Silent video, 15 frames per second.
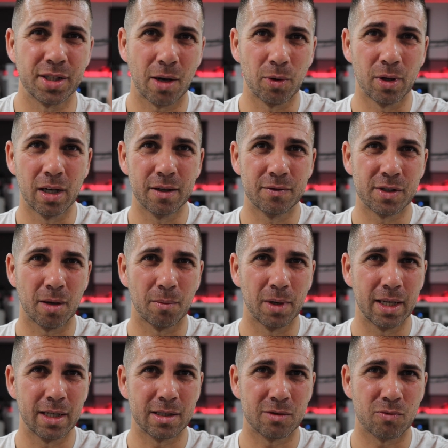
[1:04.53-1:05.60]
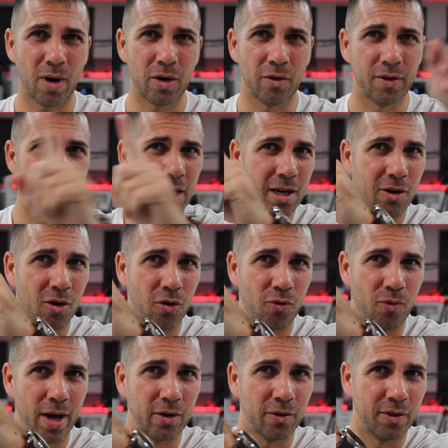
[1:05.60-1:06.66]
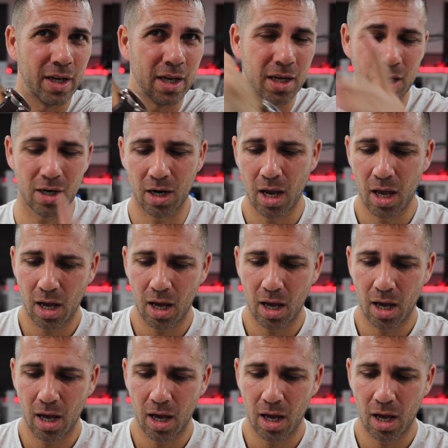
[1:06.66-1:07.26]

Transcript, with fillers: I will leave some links right over here or right over here.